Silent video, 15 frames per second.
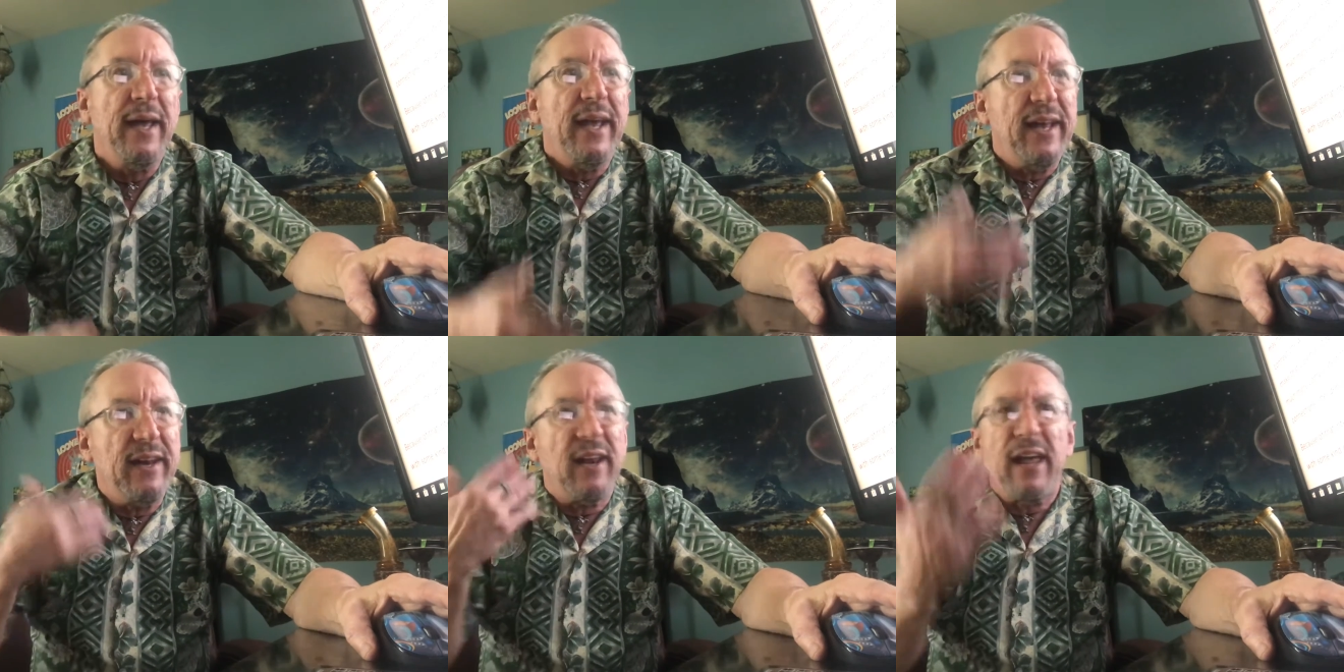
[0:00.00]

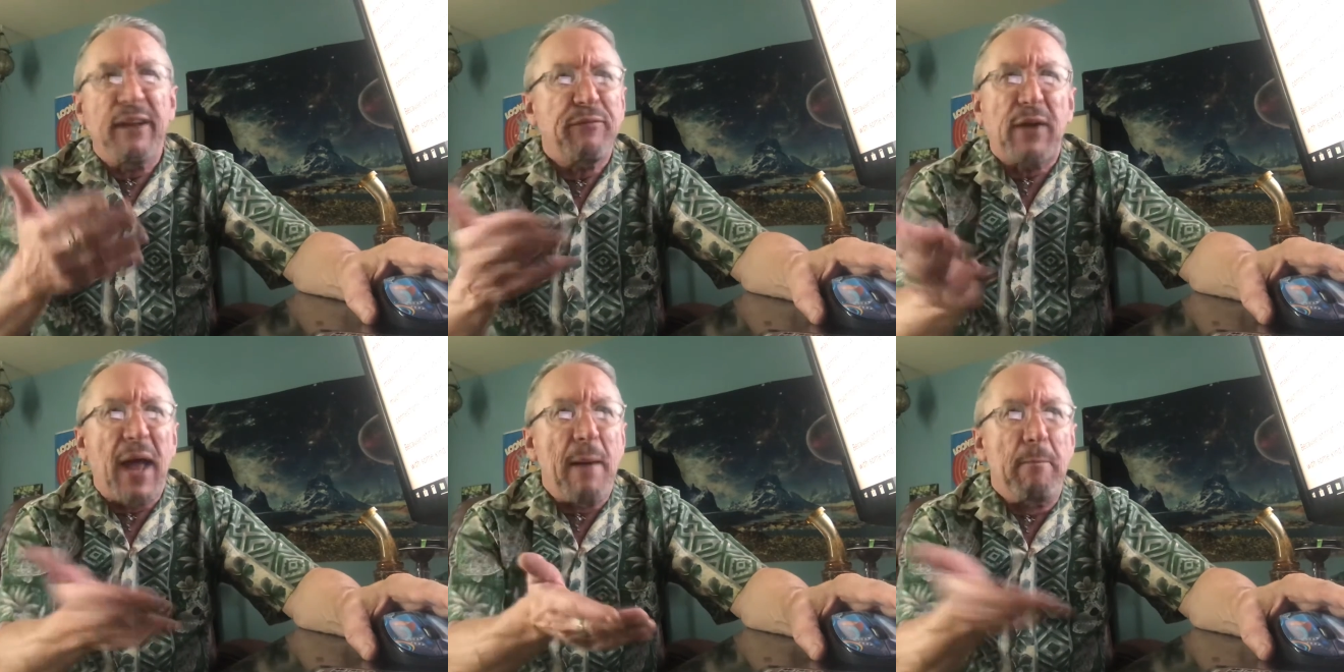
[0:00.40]
and
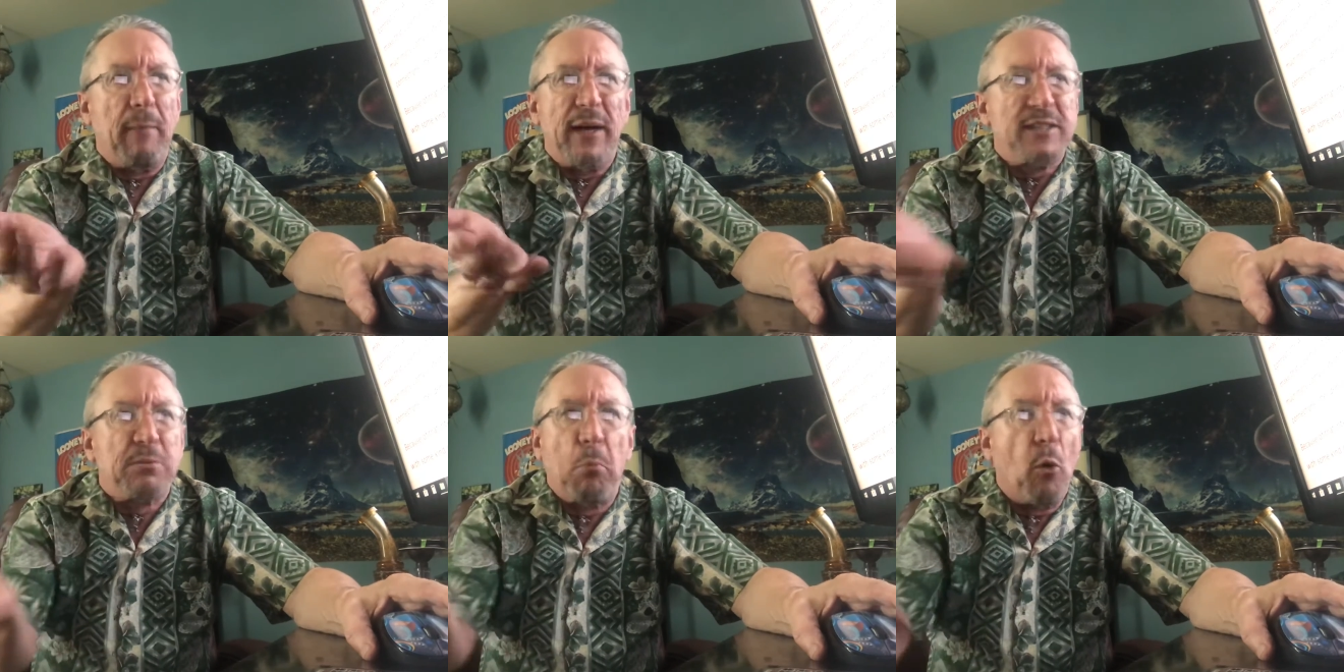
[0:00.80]
life got
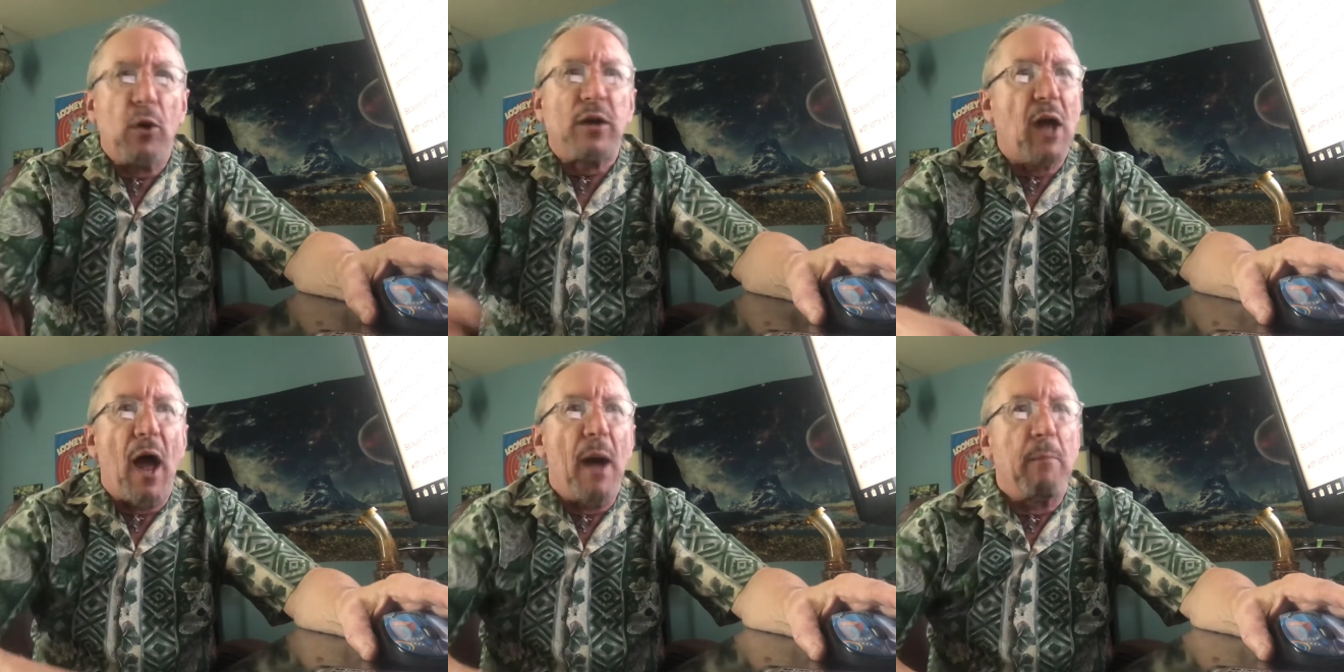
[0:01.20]
much more
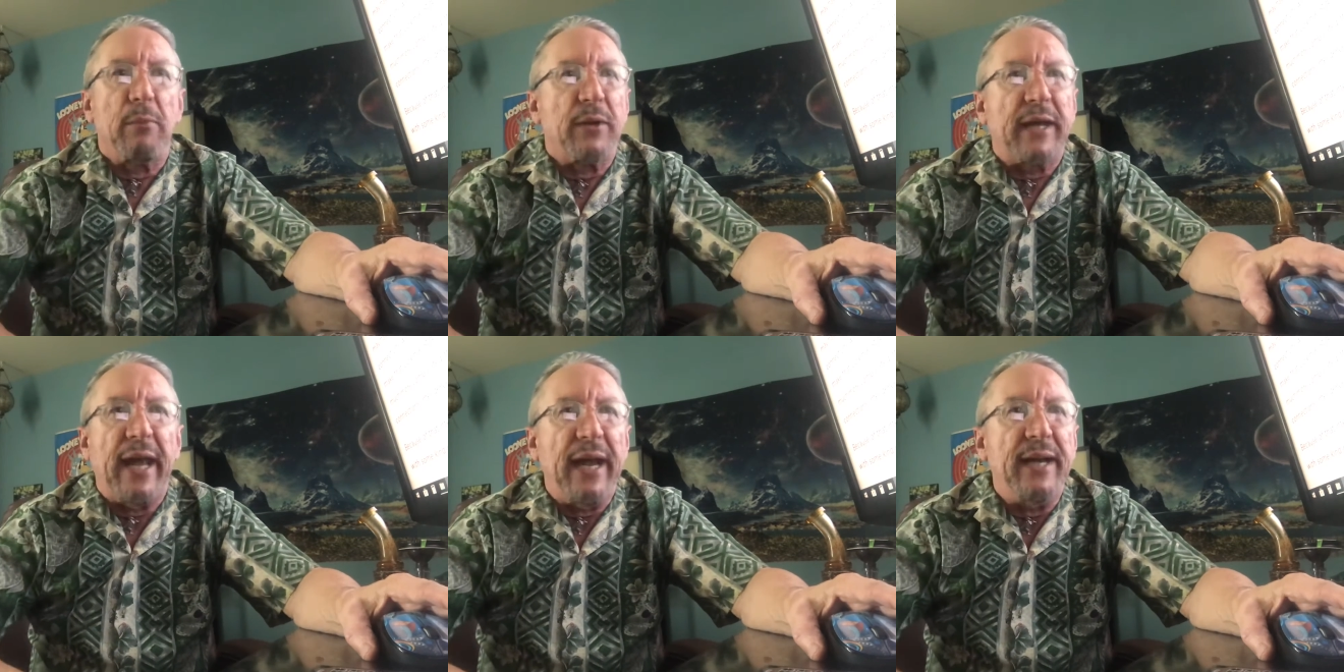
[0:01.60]

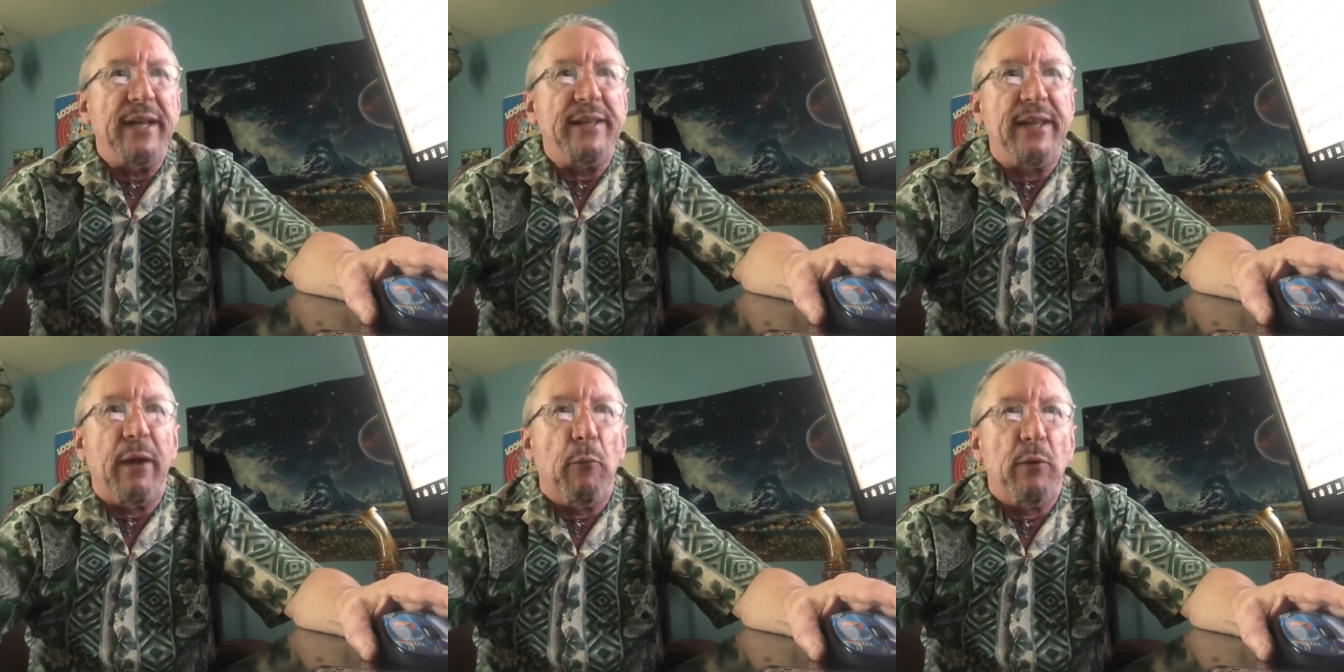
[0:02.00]

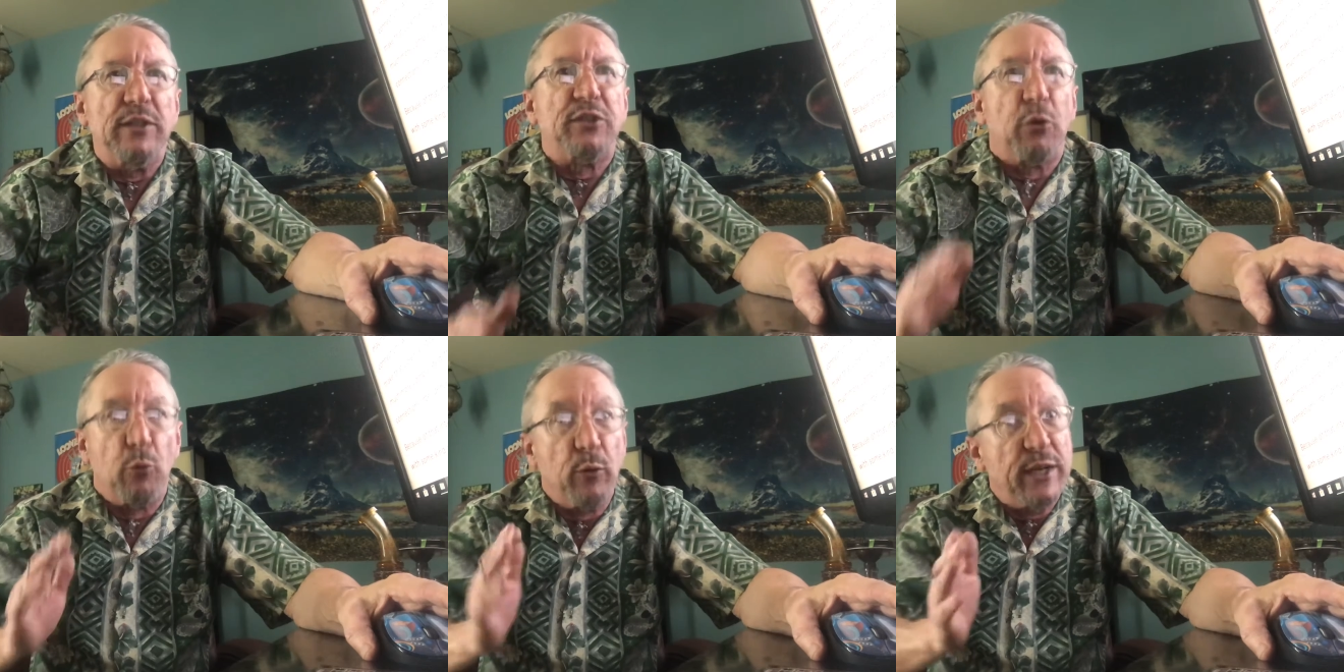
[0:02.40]
complicated than
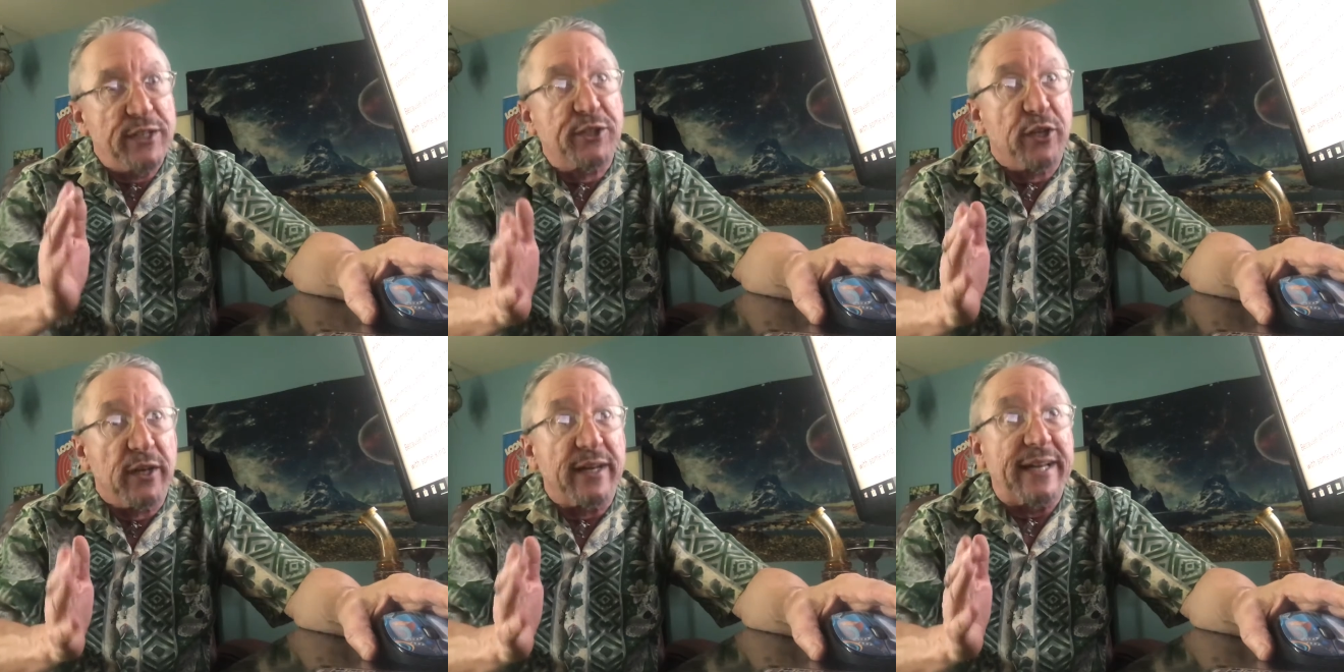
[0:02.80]
was
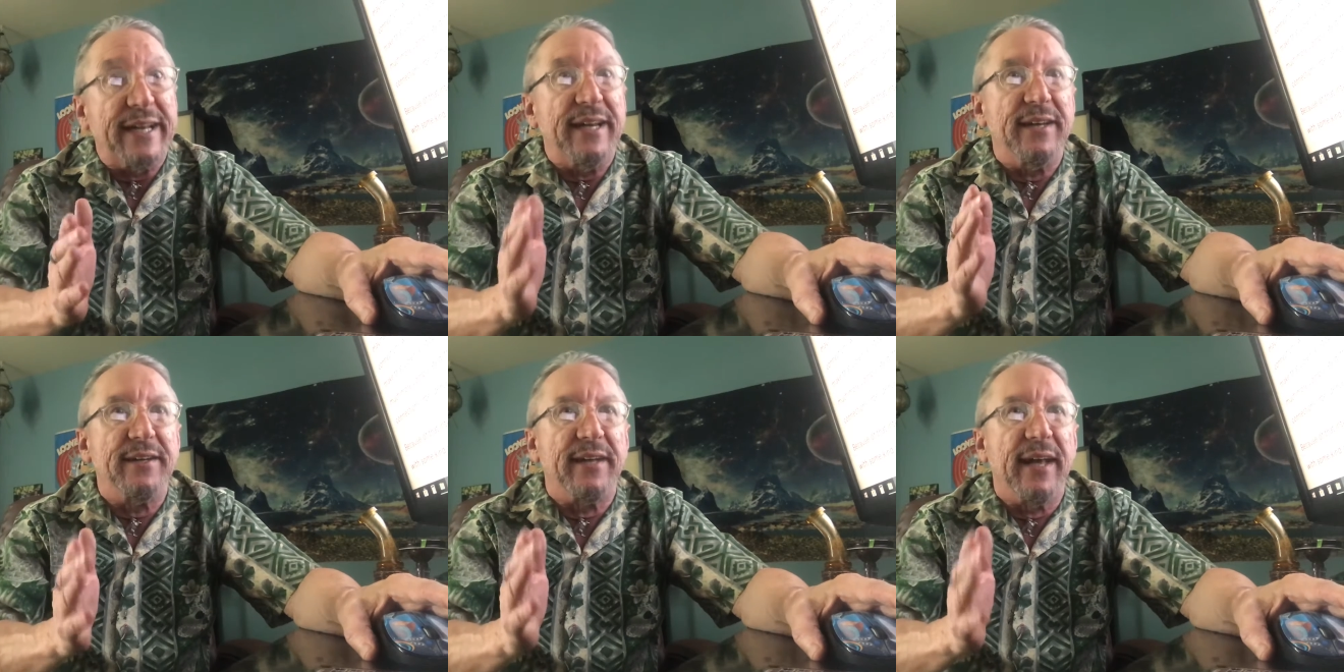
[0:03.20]
originally
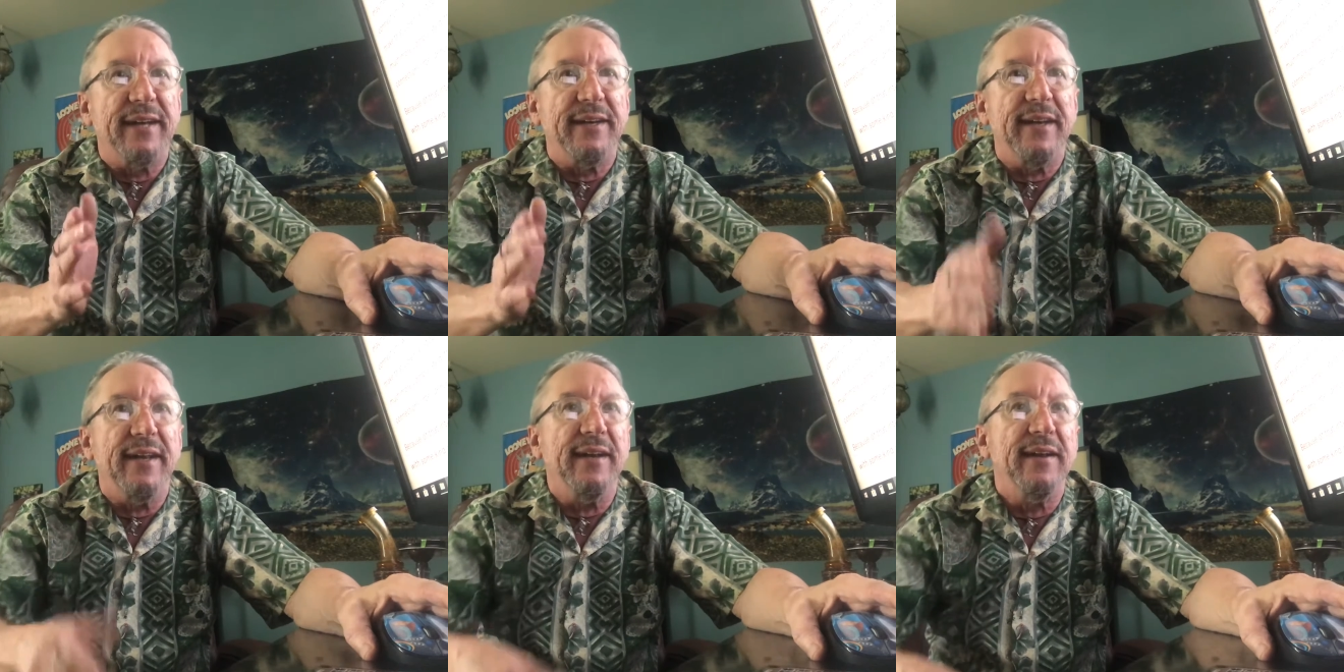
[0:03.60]

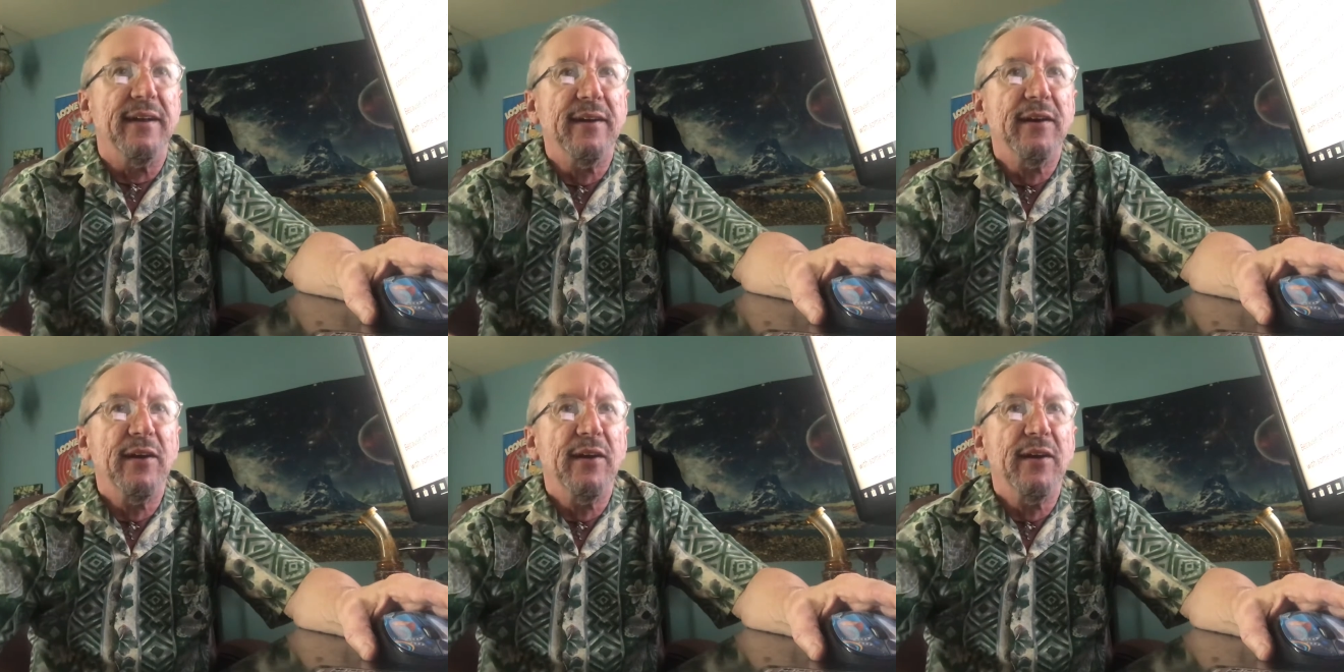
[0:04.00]
intended.